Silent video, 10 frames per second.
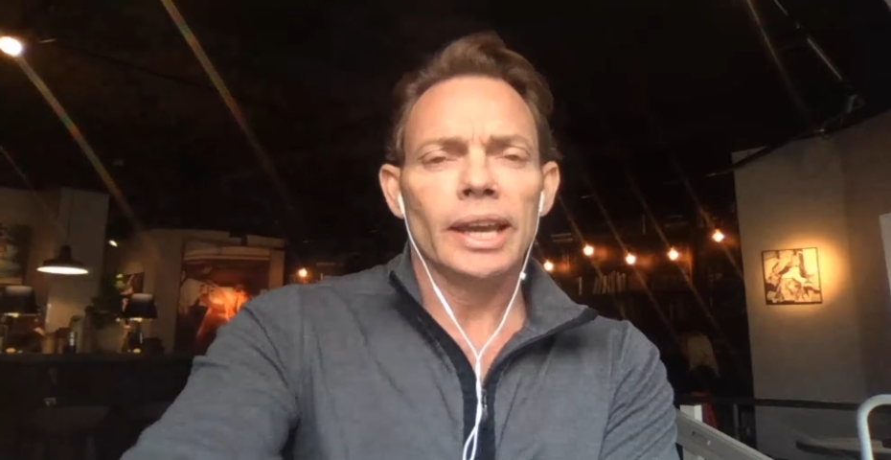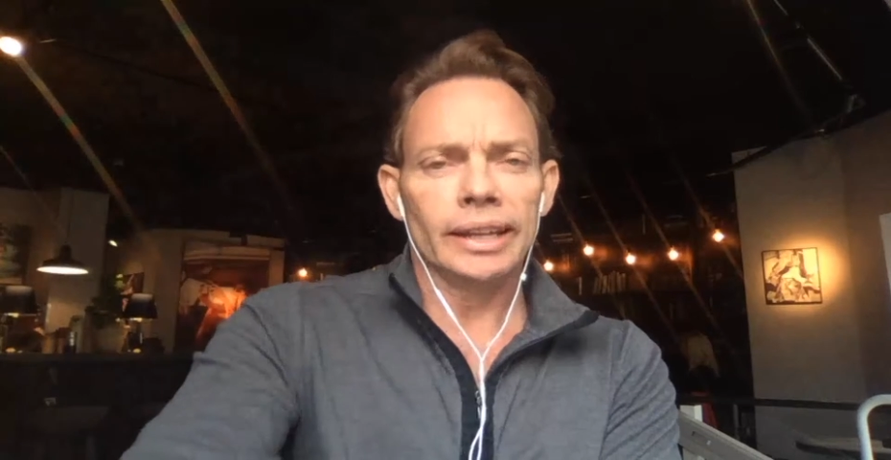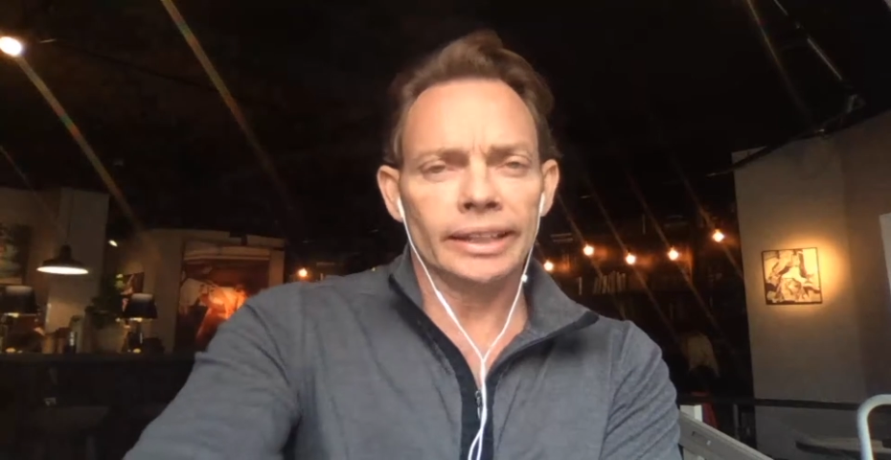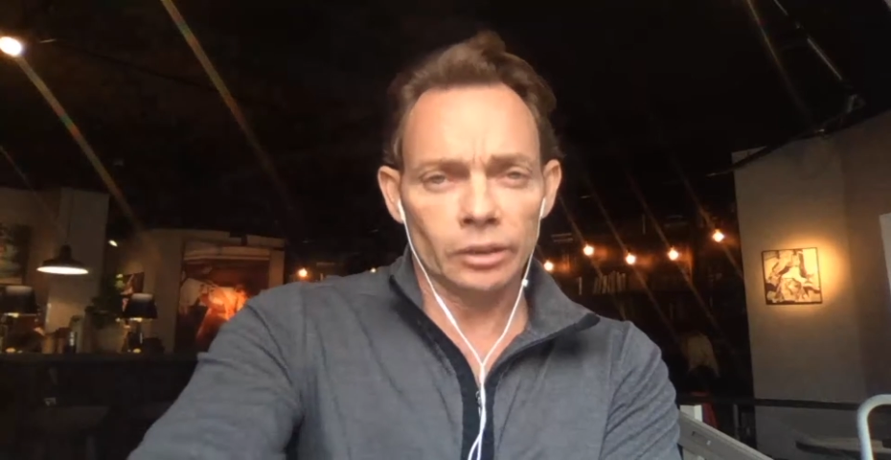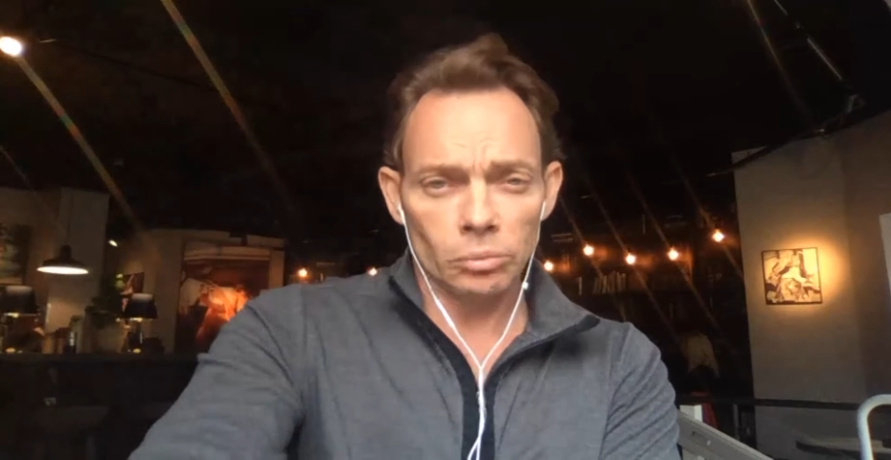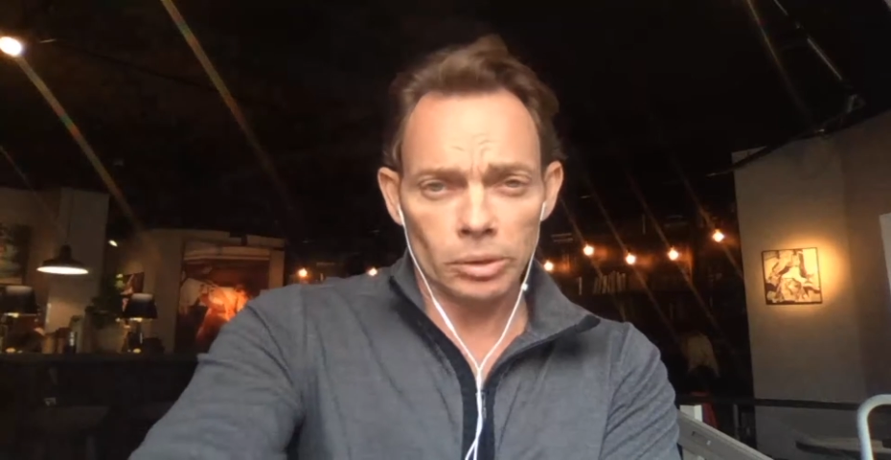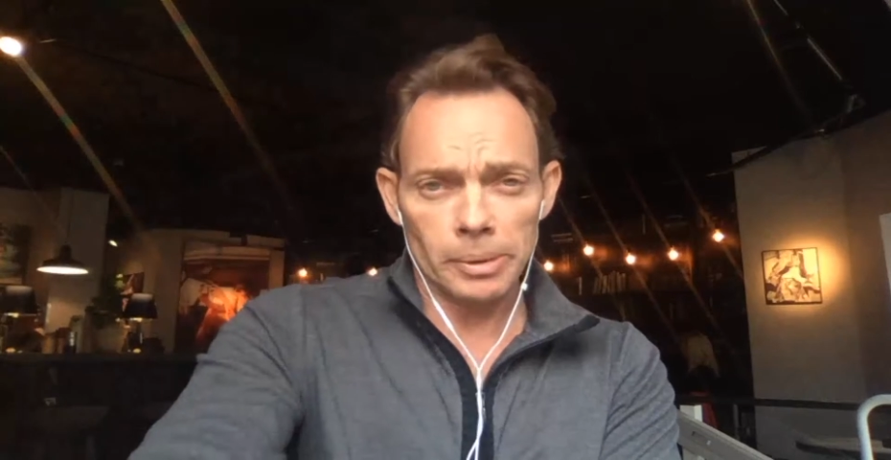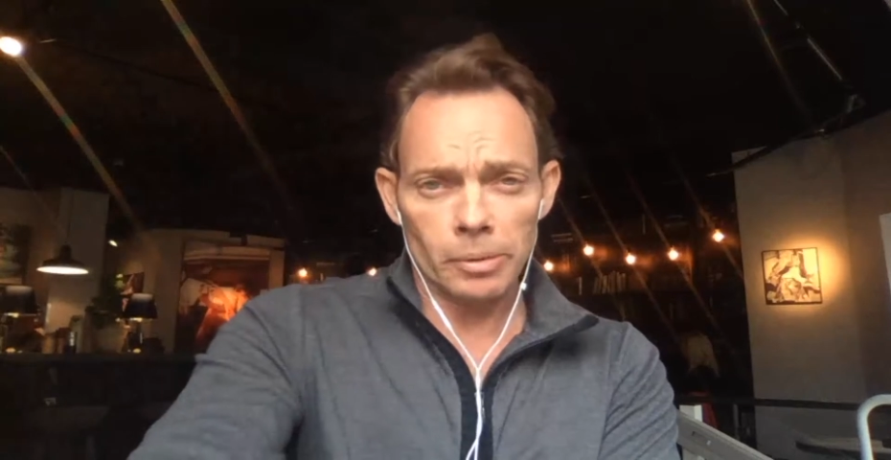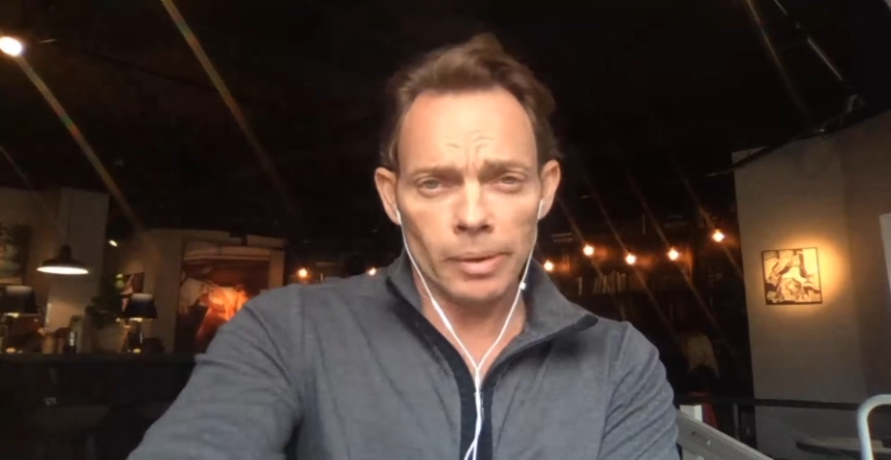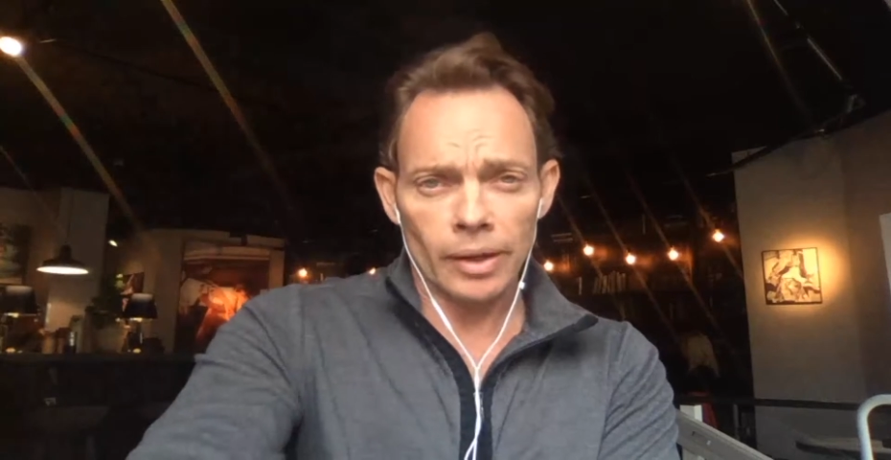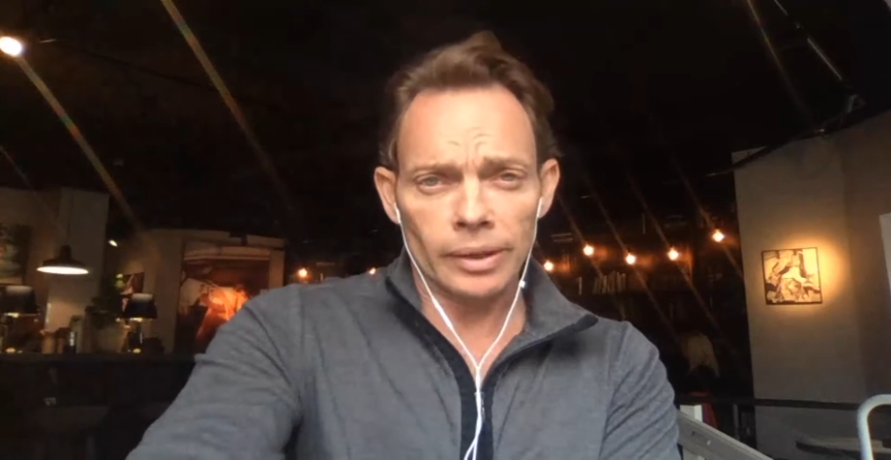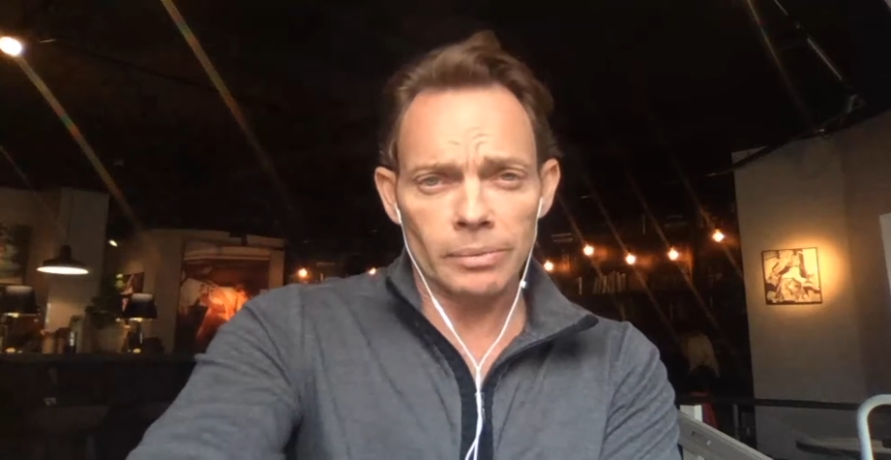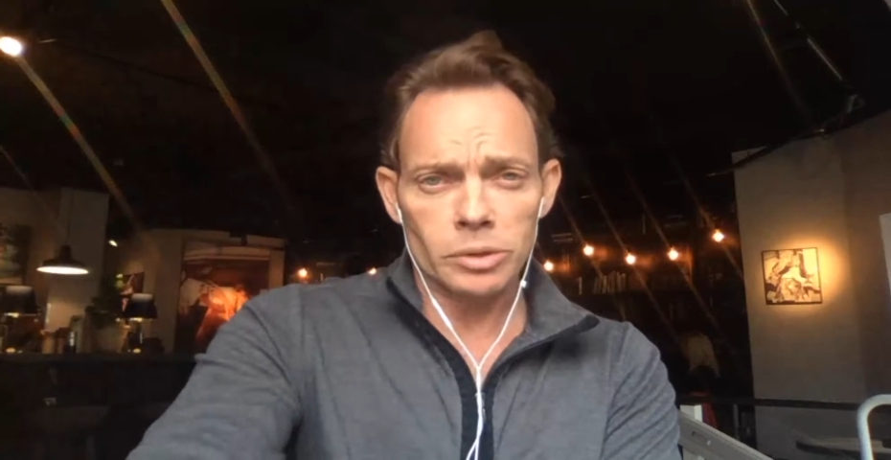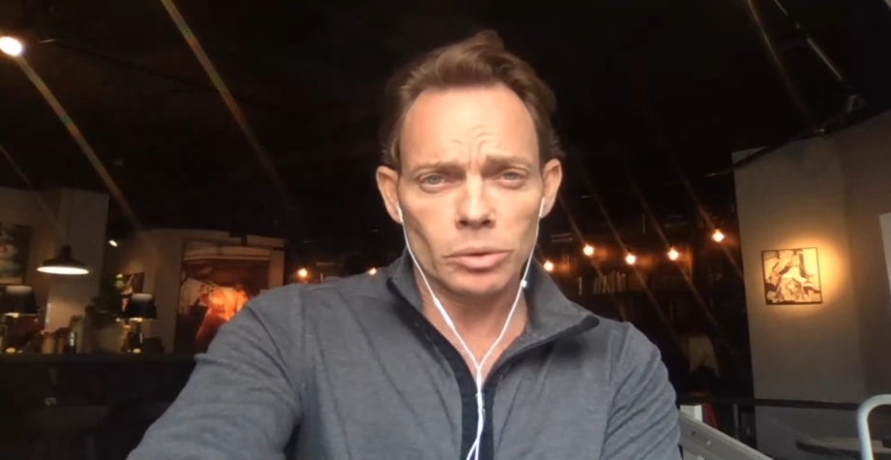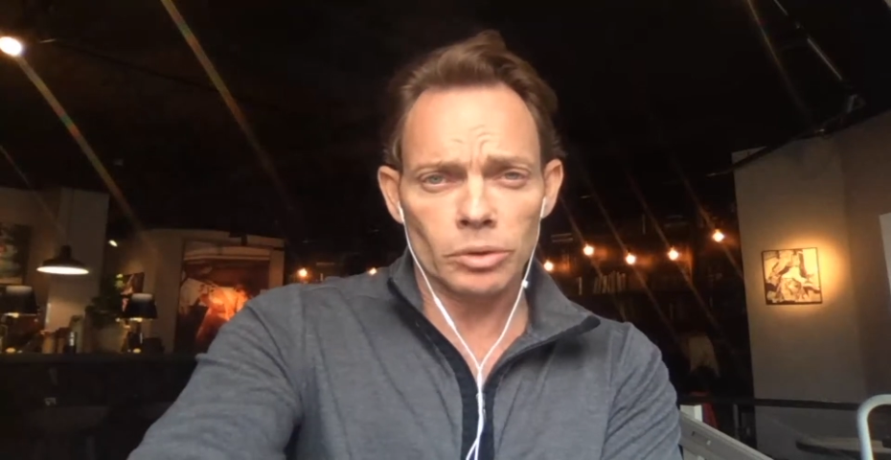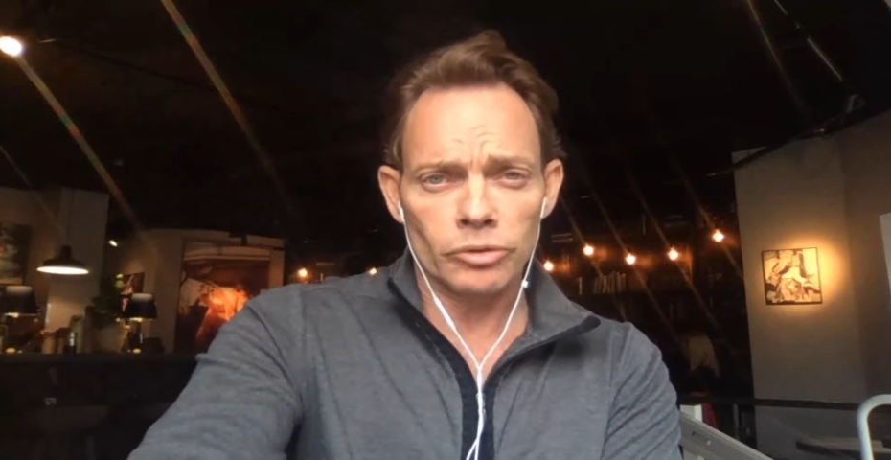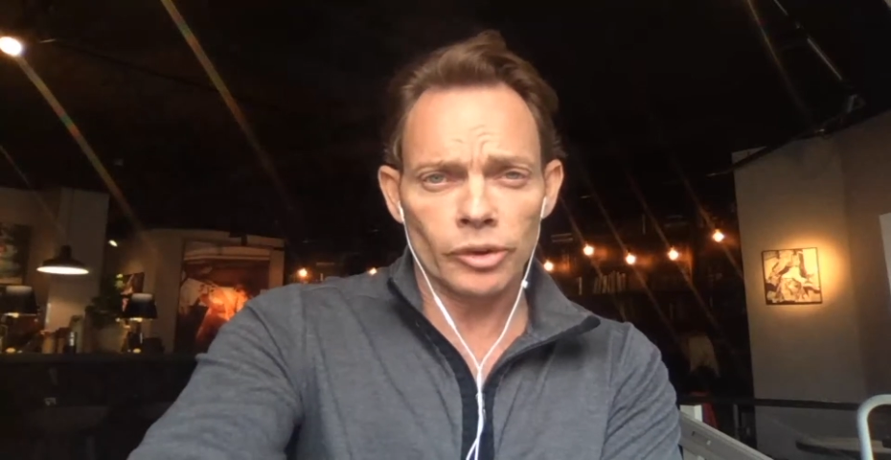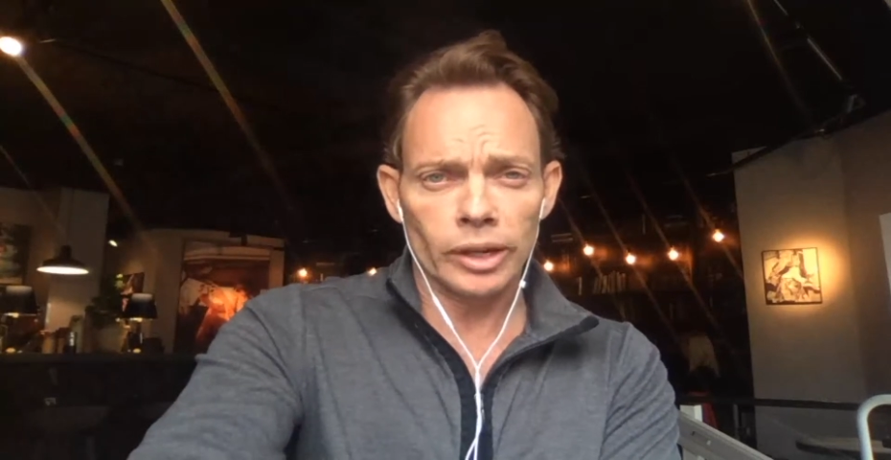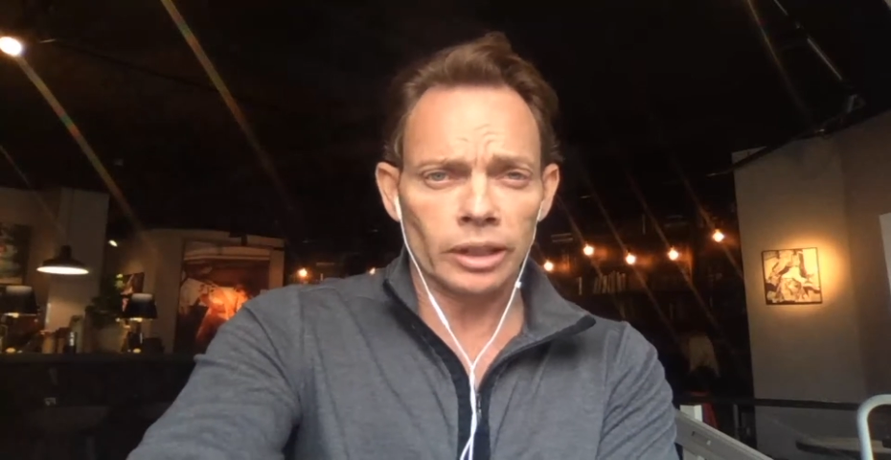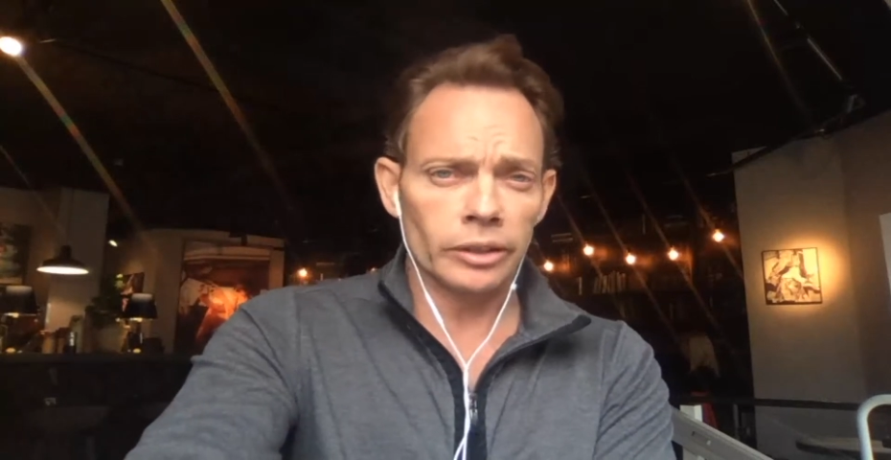and I didn't want to be around them, so it was
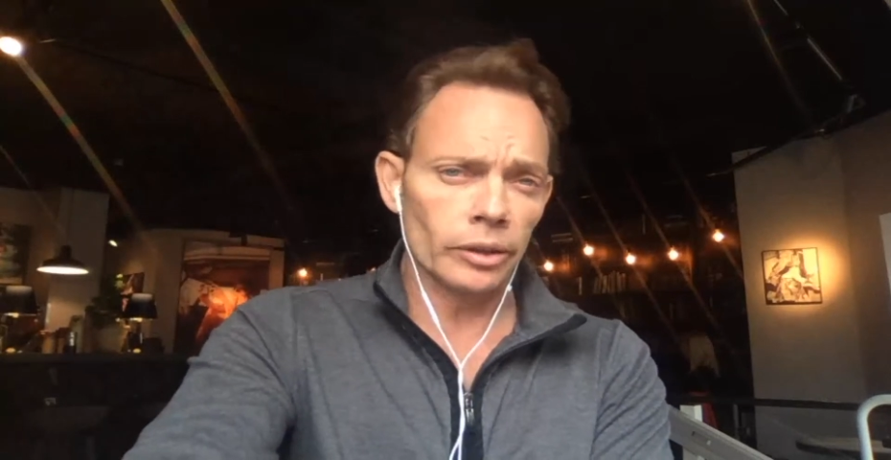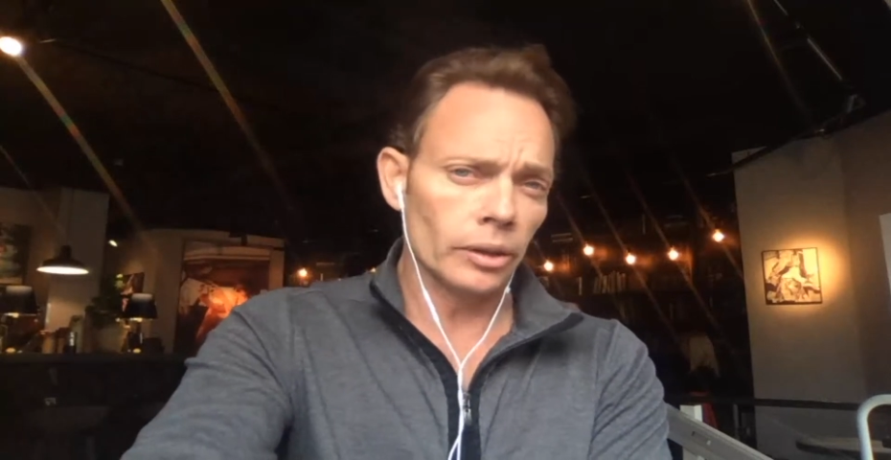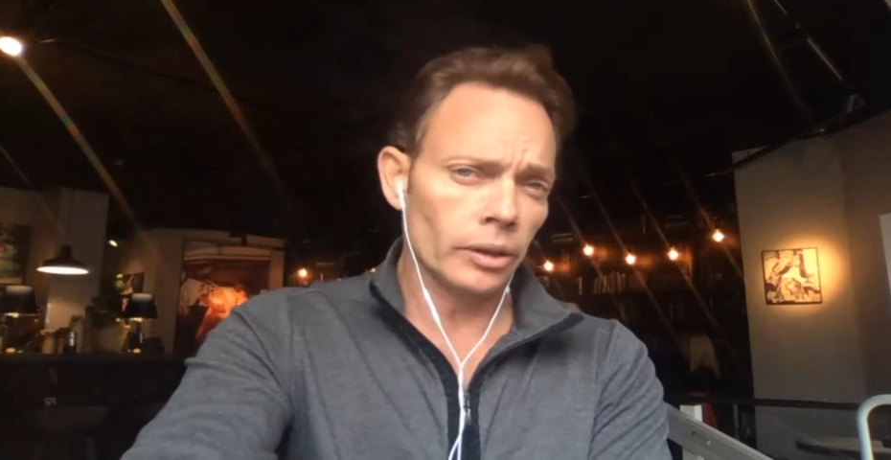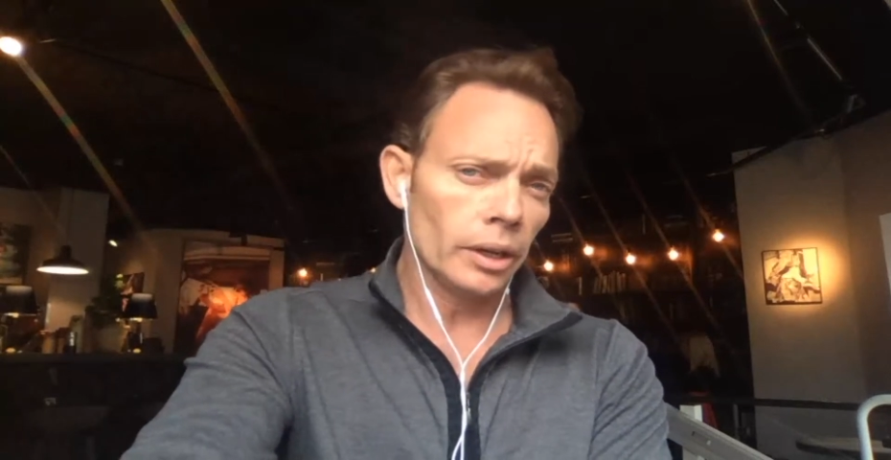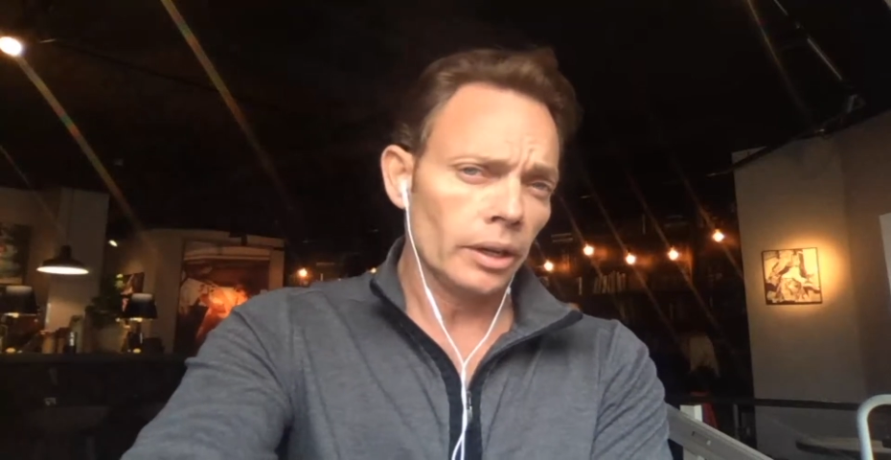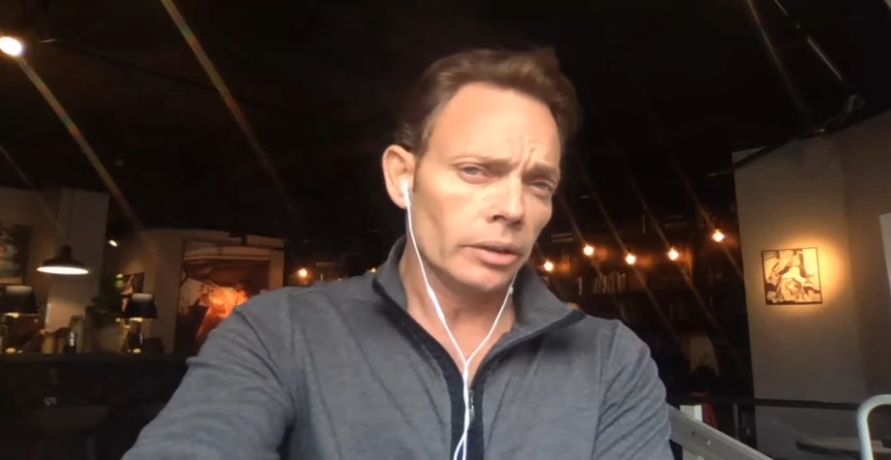very clear